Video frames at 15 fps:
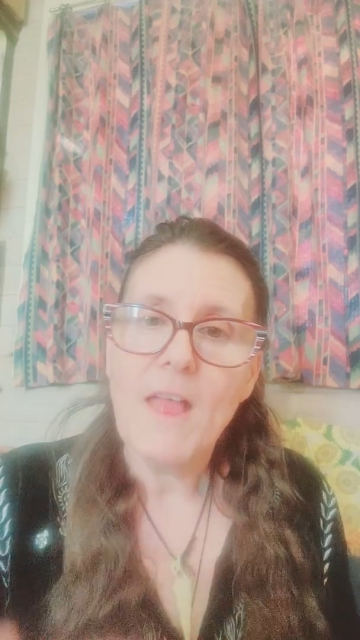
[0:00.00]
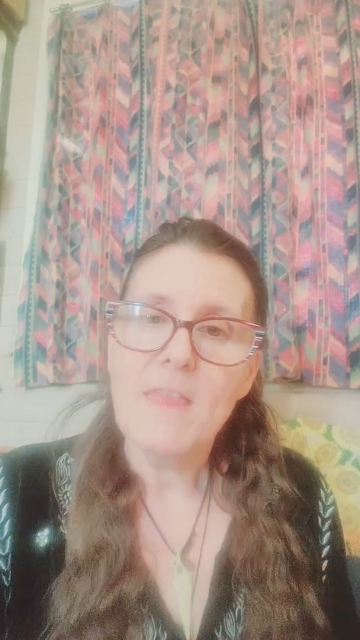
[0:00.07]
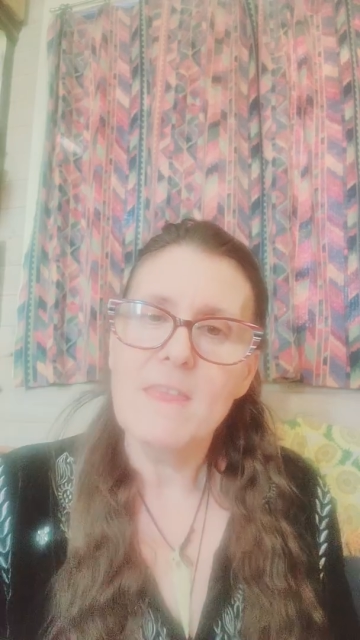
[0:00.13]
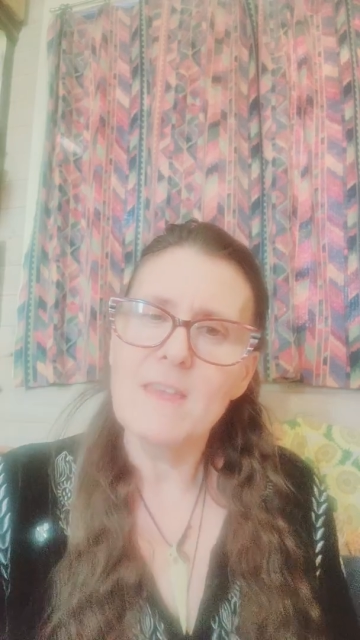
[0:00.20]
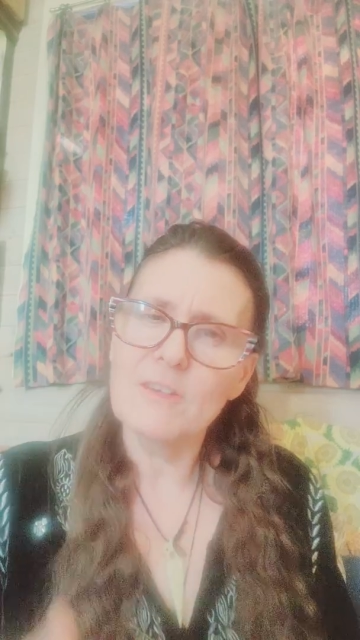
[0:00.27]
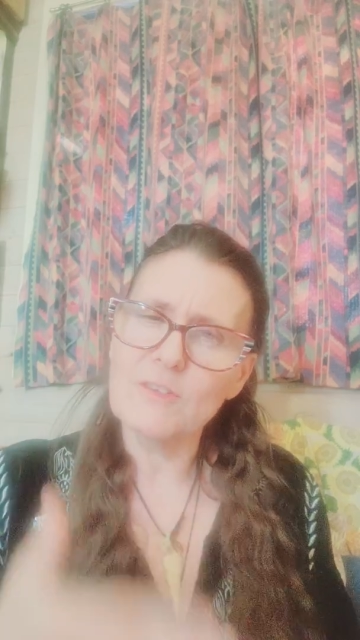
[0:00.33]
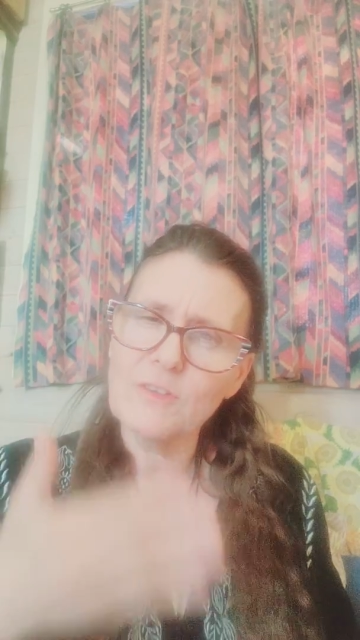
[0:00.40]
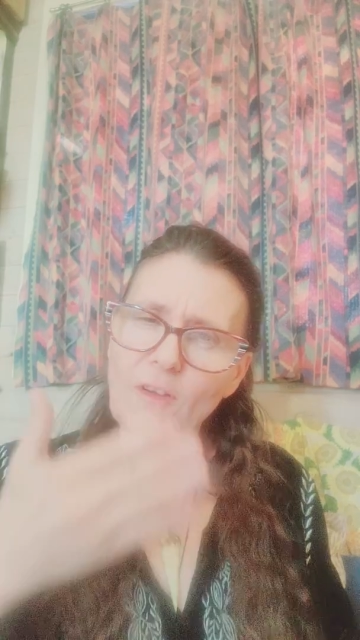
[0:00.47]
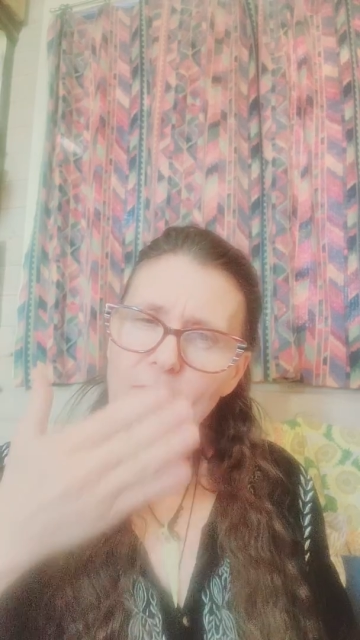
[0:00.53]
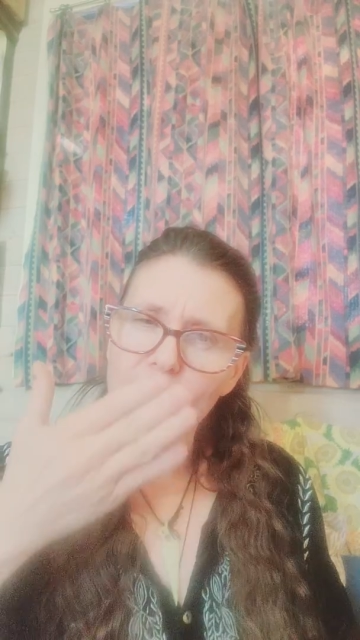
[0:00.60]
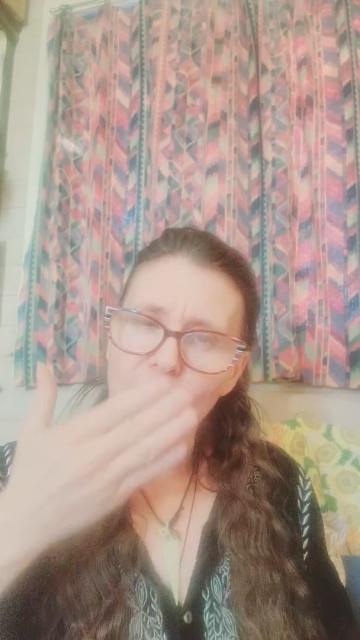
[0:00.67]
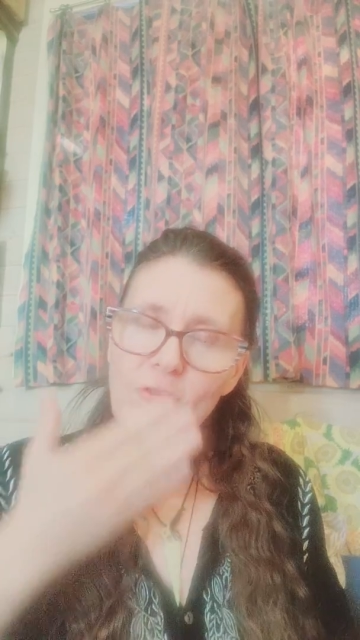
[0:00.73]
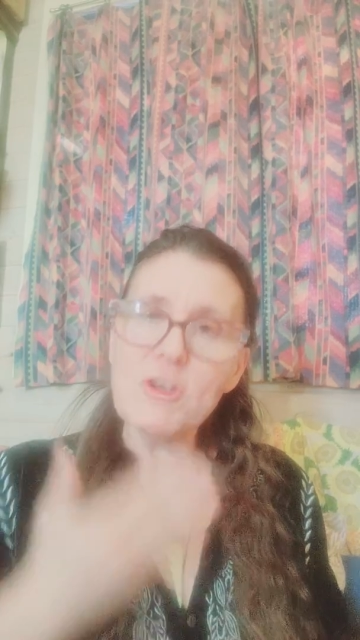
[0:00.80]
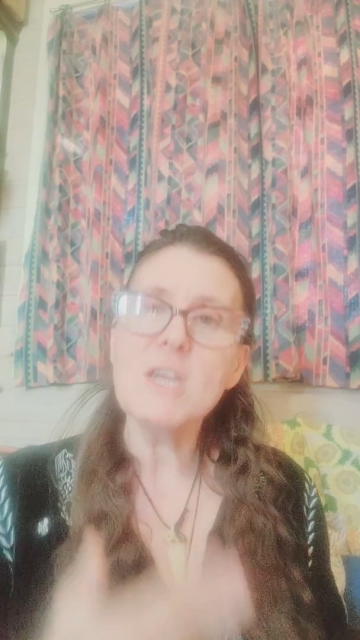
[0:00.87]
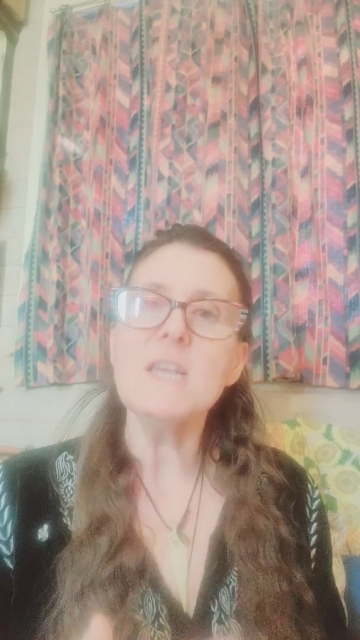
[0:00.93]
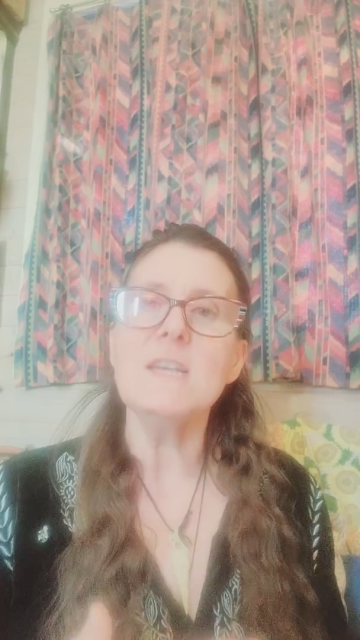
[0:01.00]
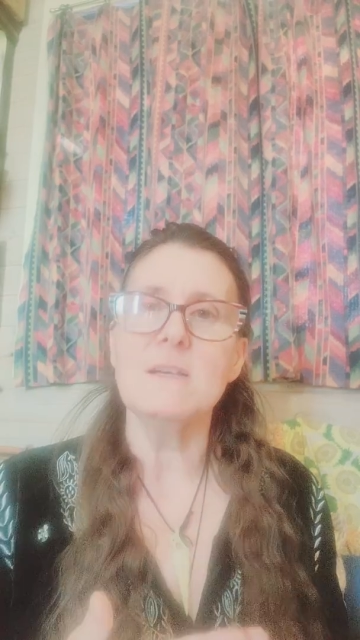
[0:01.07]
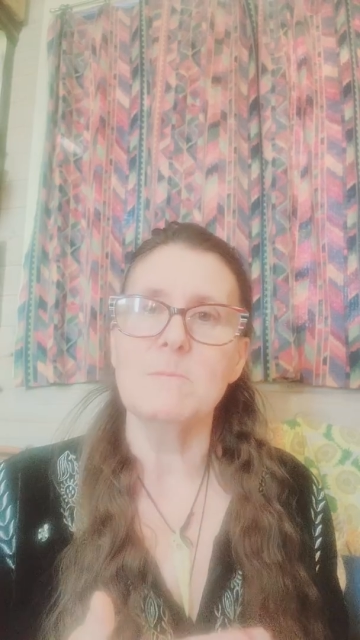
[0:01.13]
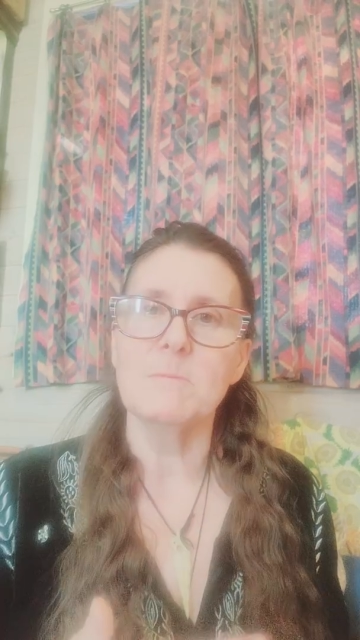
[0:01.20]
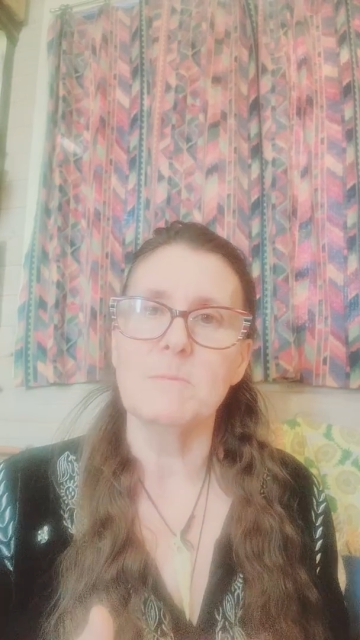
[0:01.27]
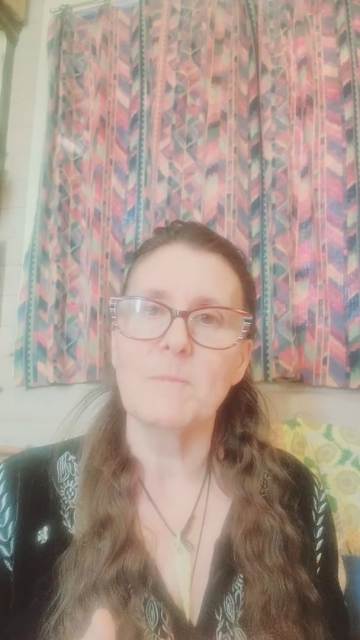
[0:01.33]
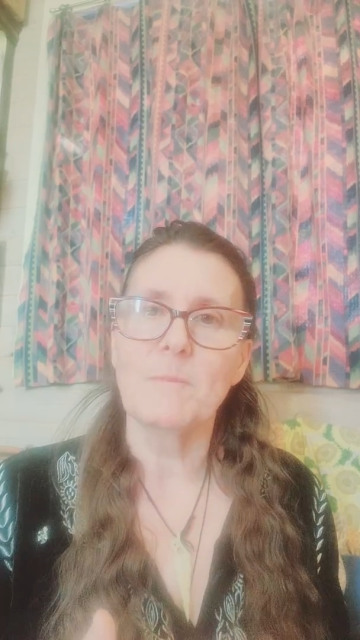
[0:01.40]
this
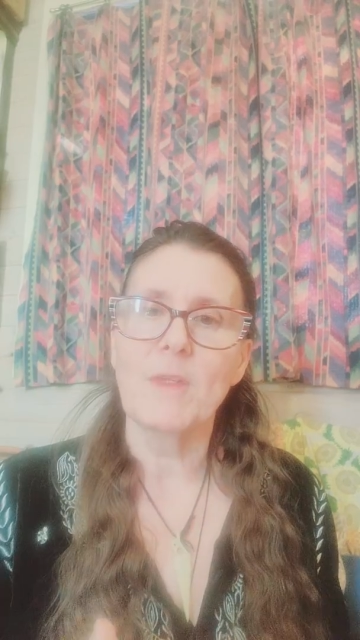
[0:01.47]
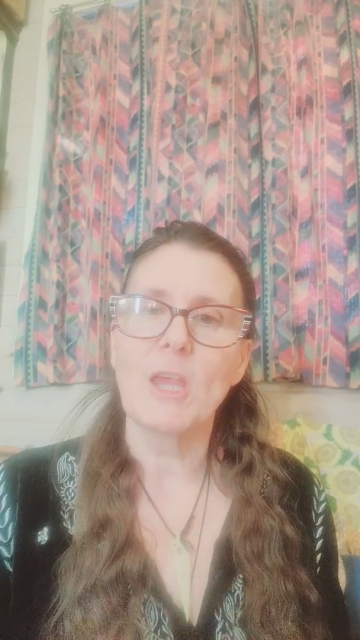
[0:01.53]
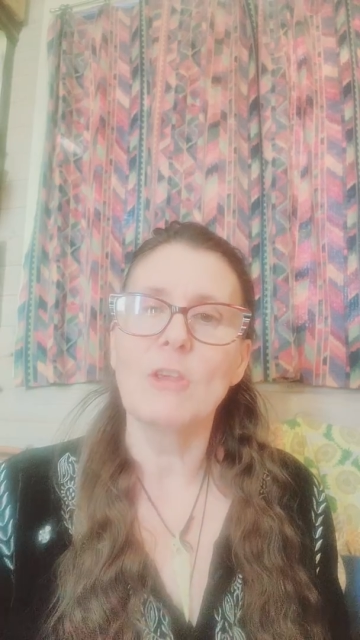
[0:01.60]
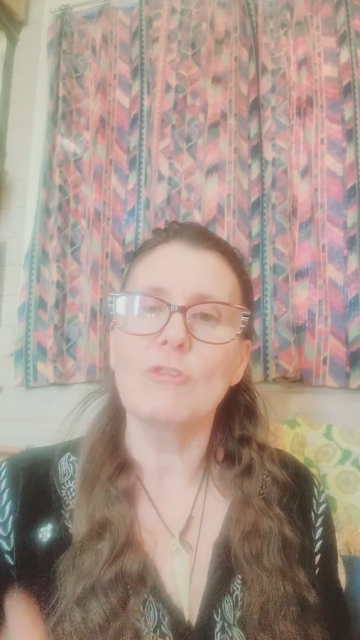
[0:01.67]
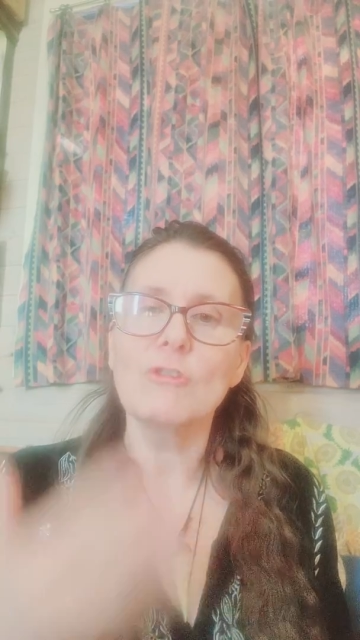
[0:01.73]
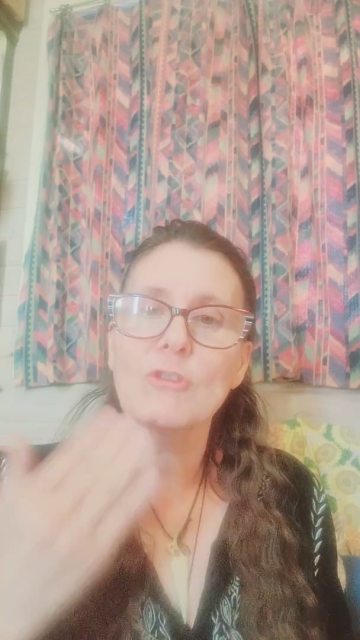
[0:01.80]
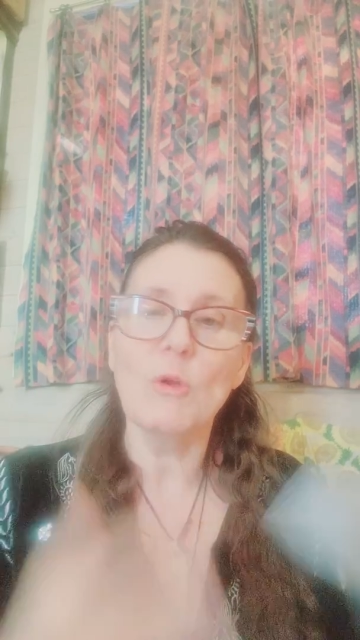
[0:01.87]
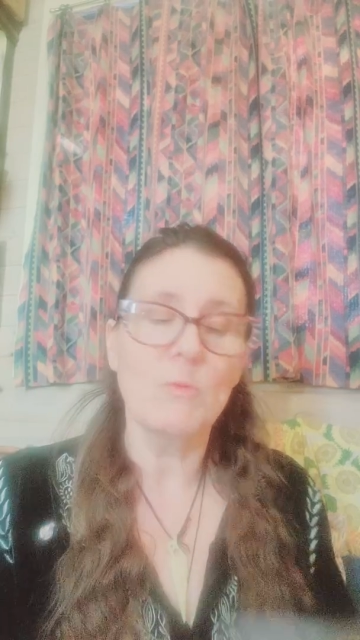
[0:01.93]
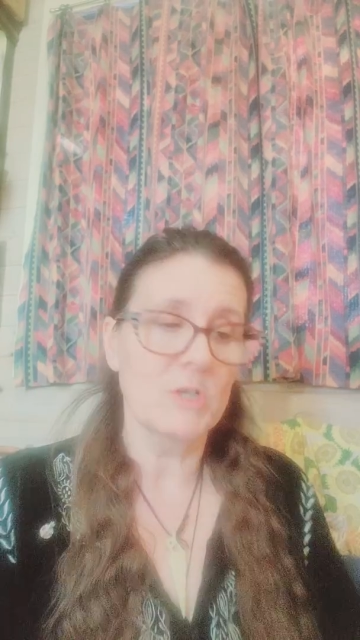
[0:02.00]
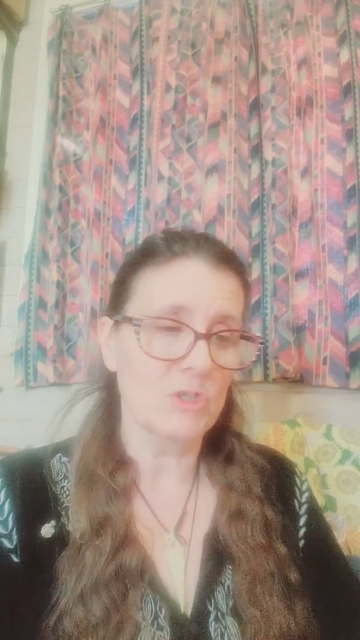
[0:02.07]
freedom is so